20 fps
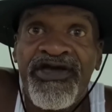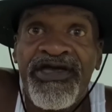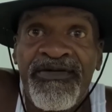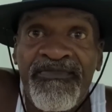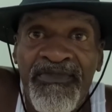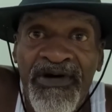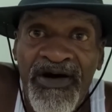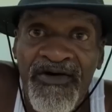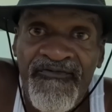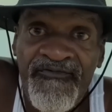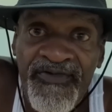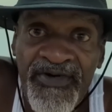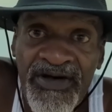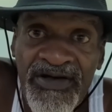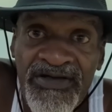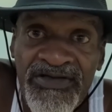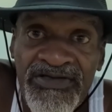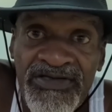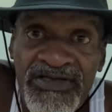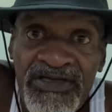Freak
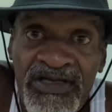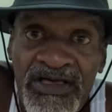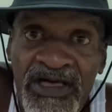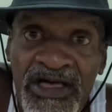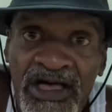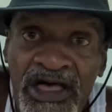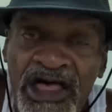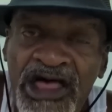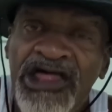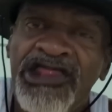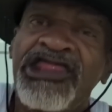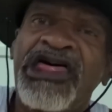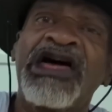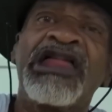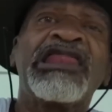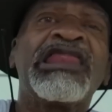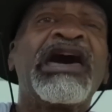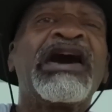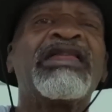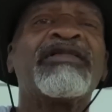motherfuckers.
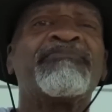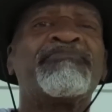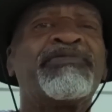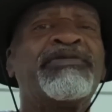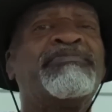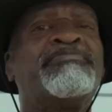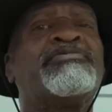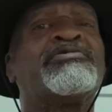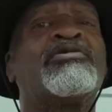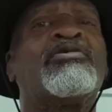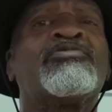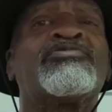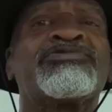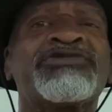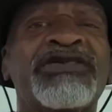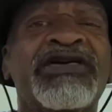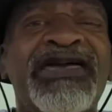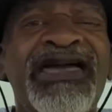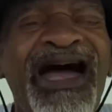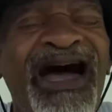Now a lot of people
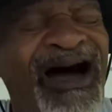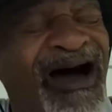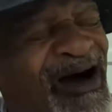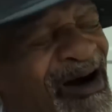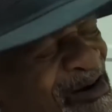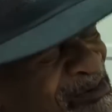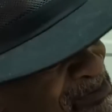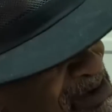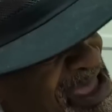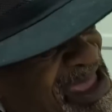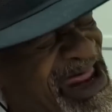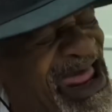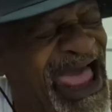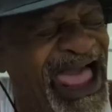gonna say, oh